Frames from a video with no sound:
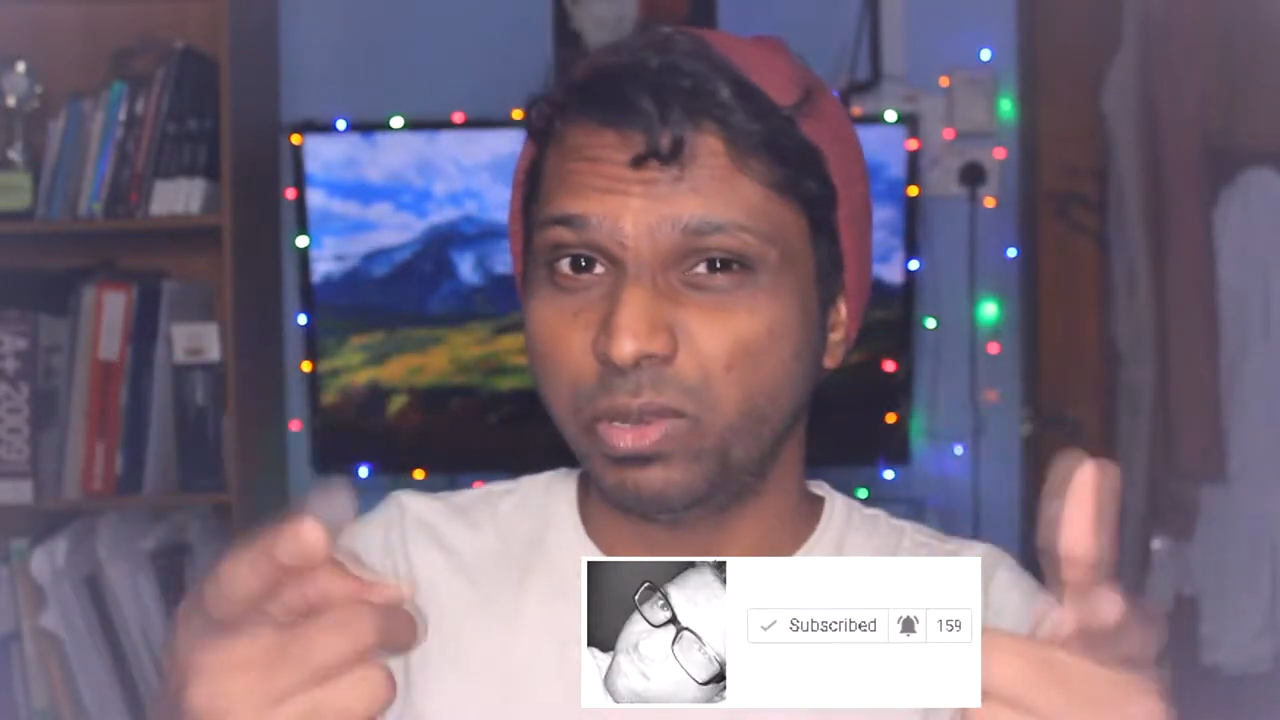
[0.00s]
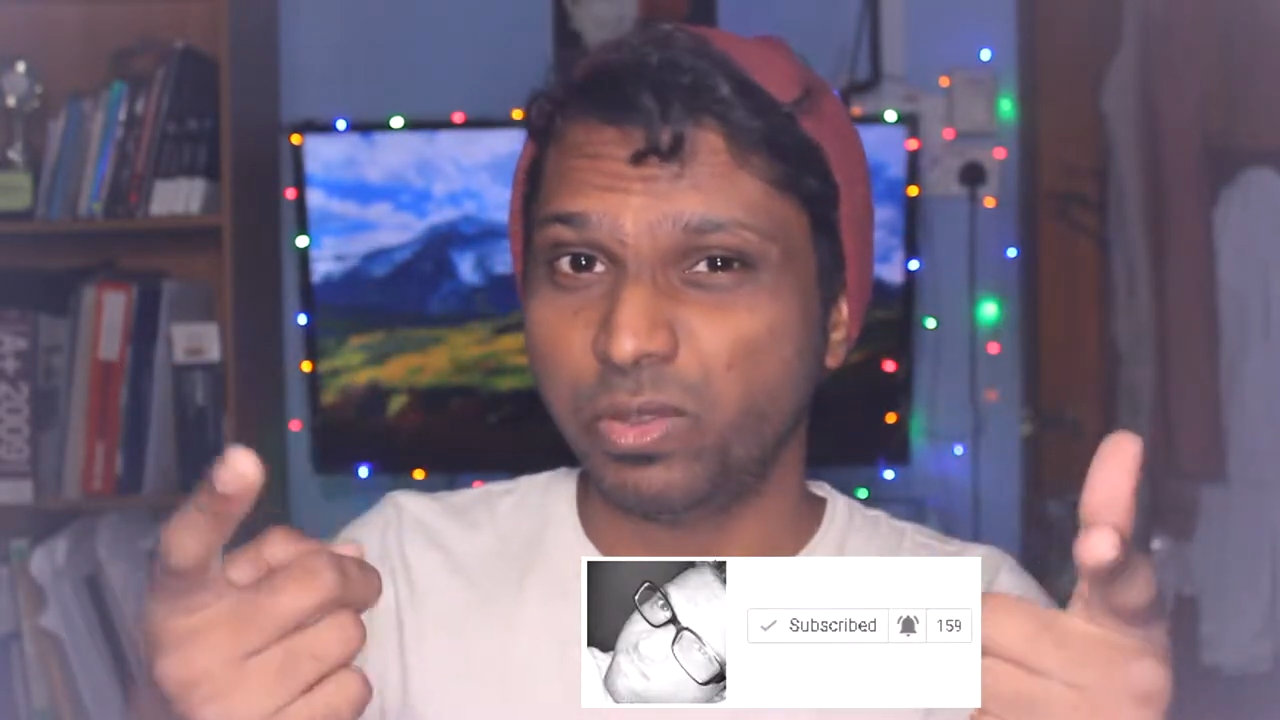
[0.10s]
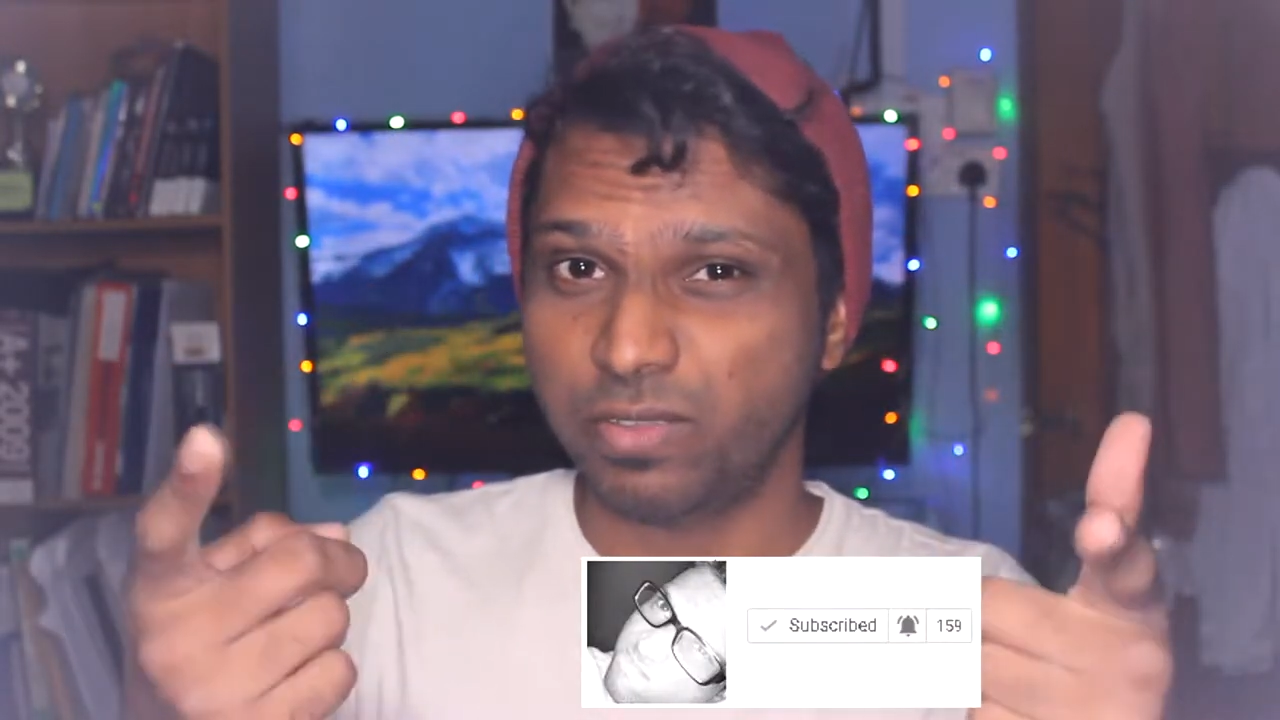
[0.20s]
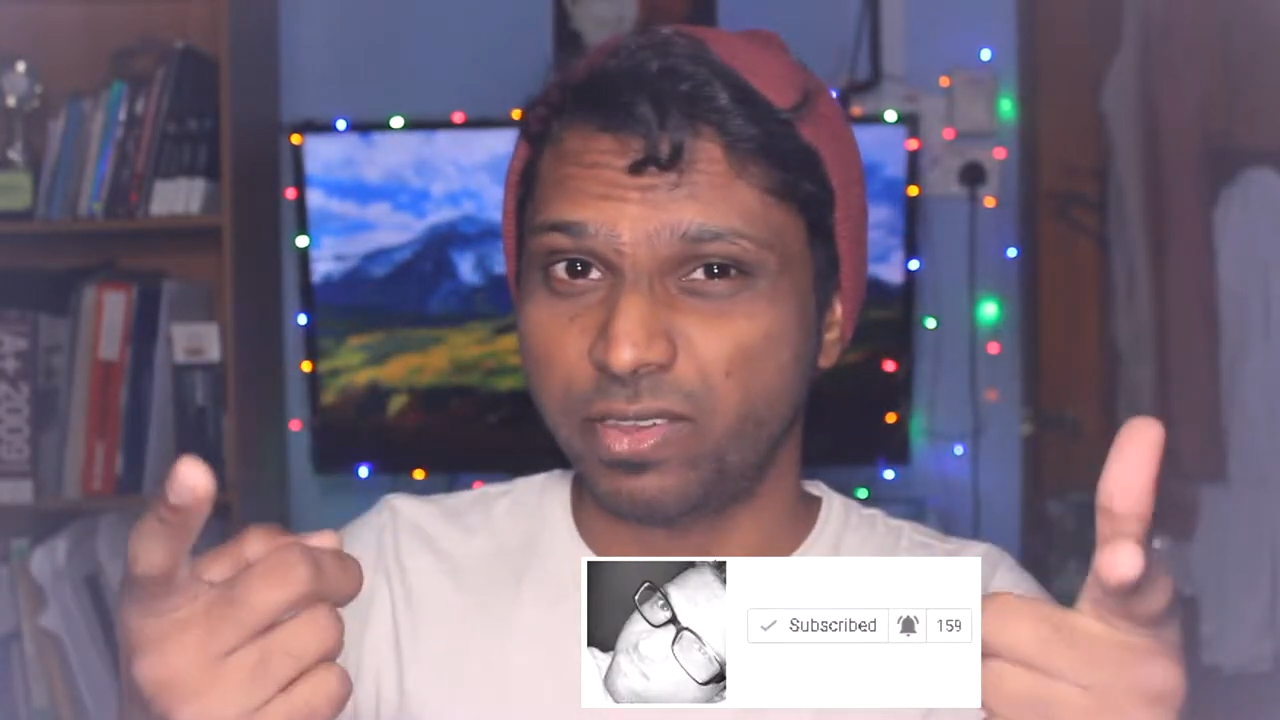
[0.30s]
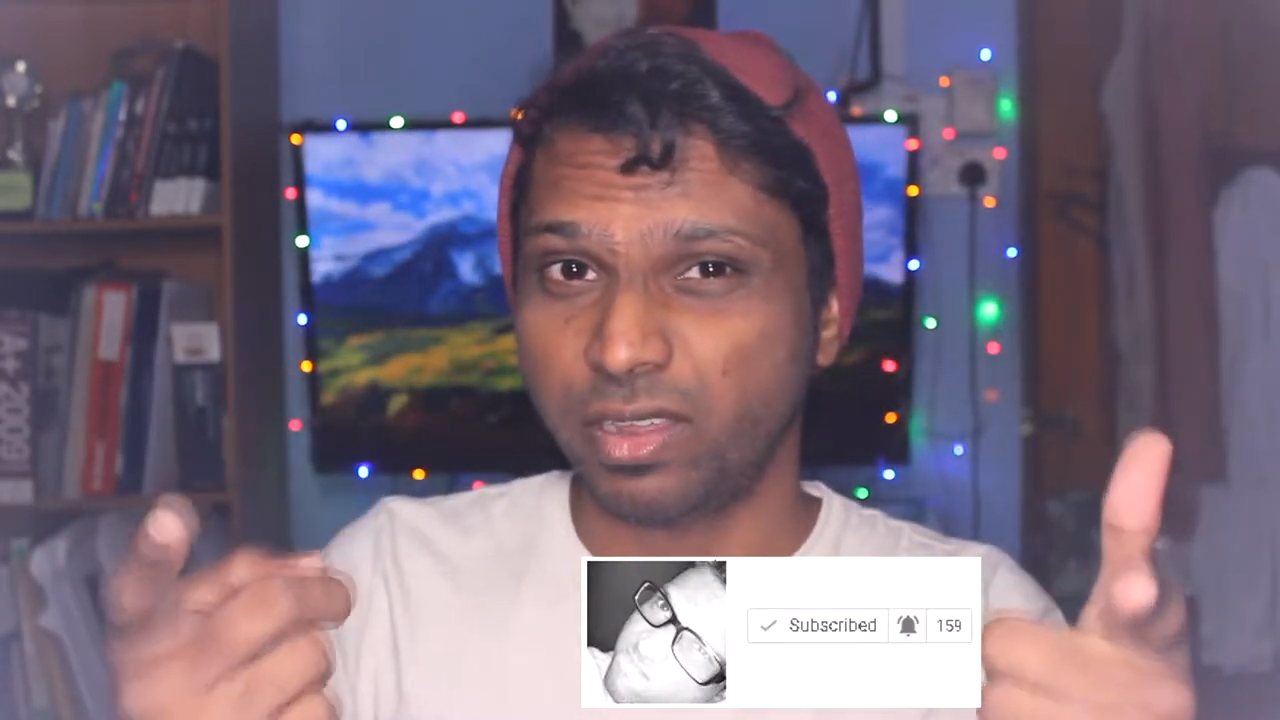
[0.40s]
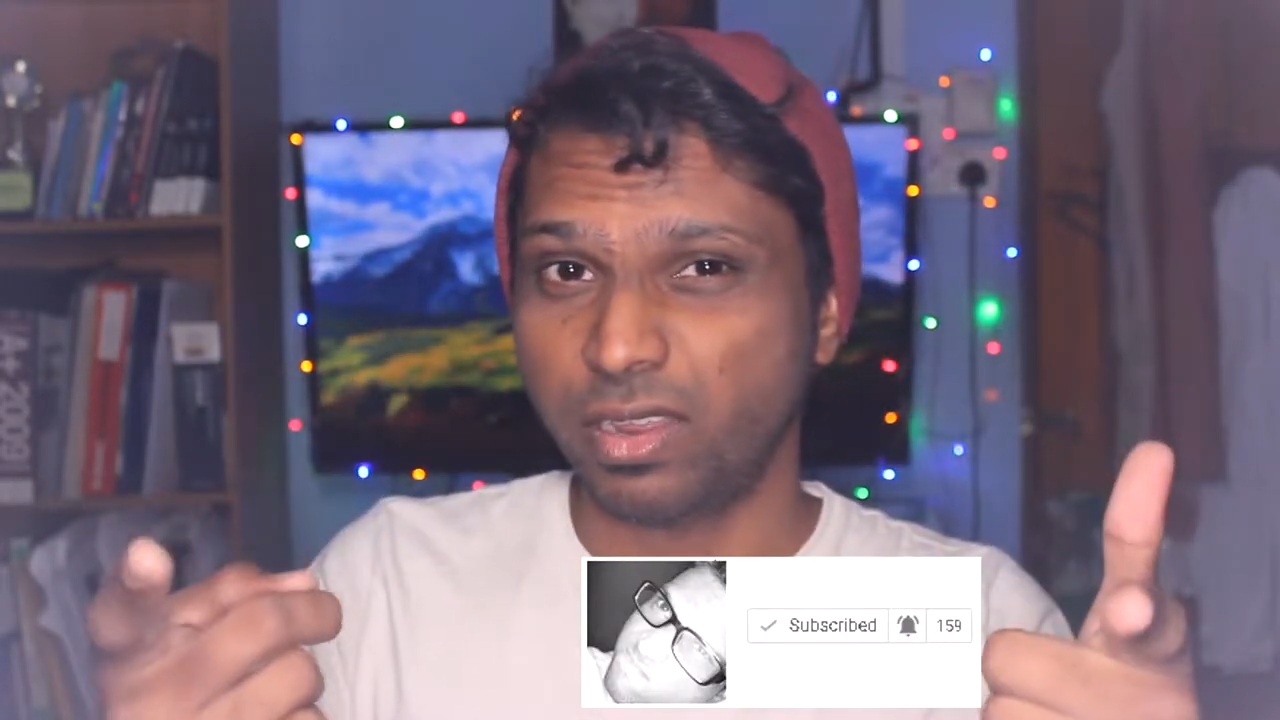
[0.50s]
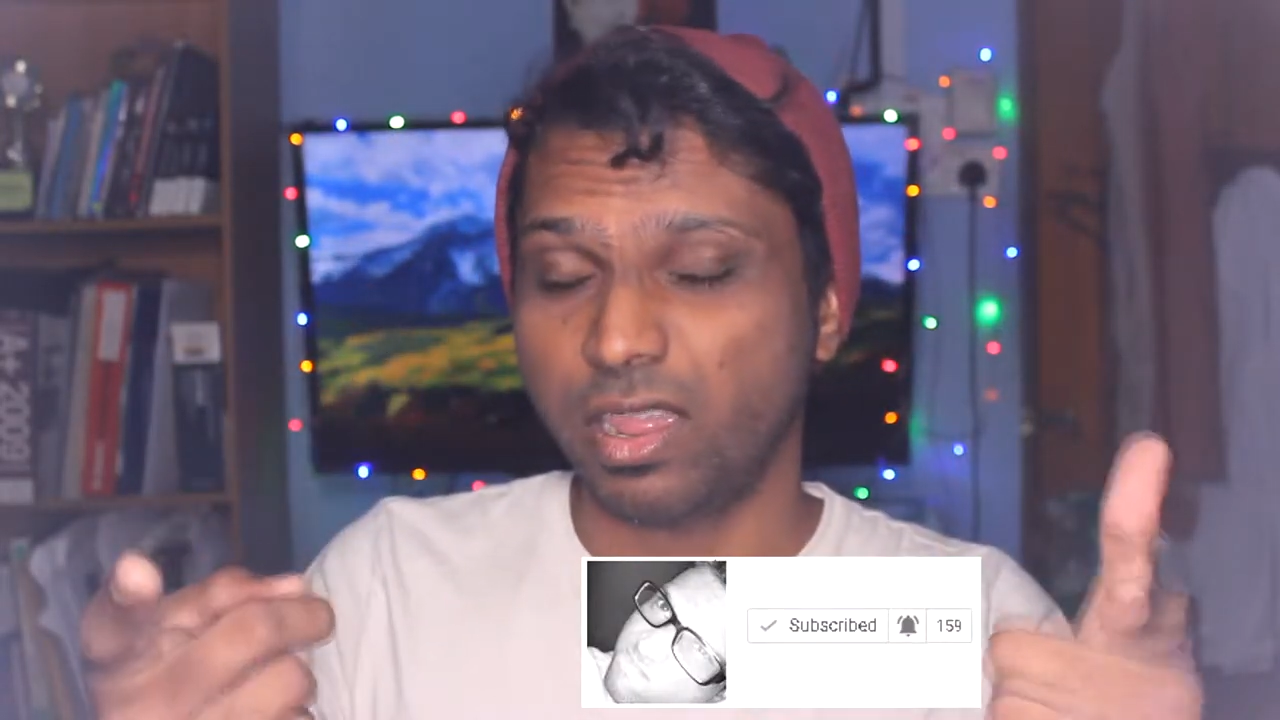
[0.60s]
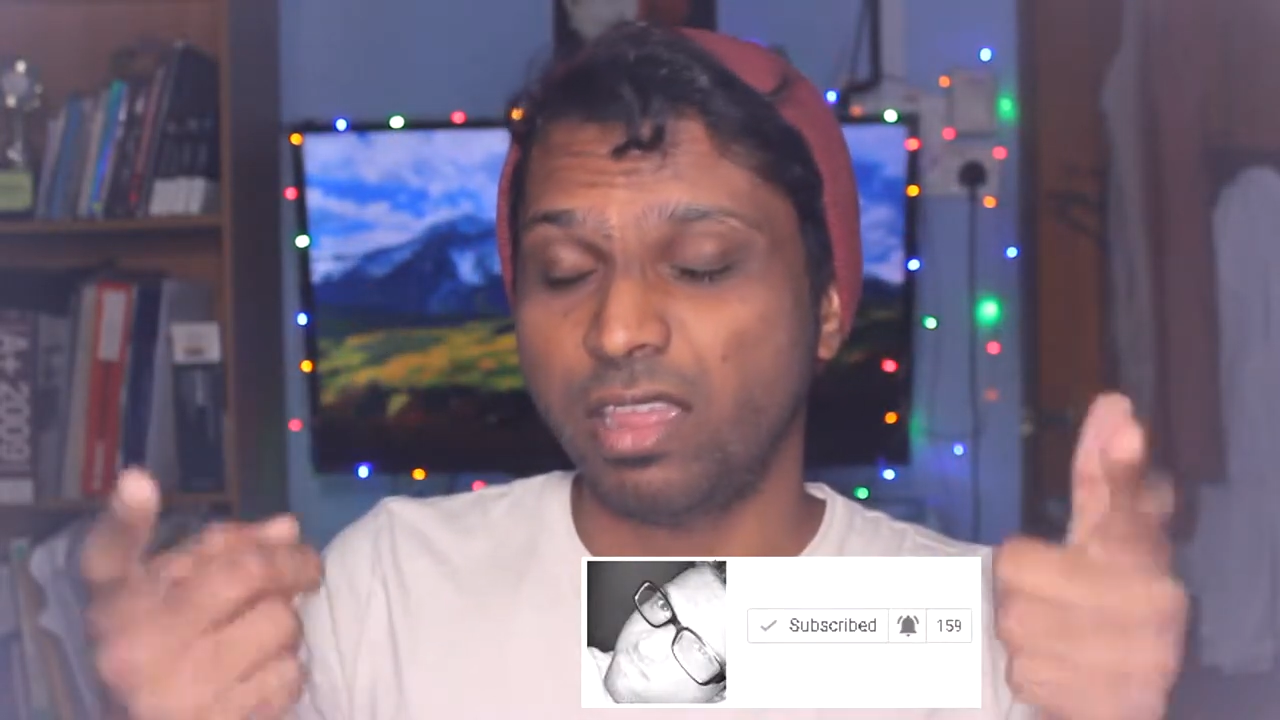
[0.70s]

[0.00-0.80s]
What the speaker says: notified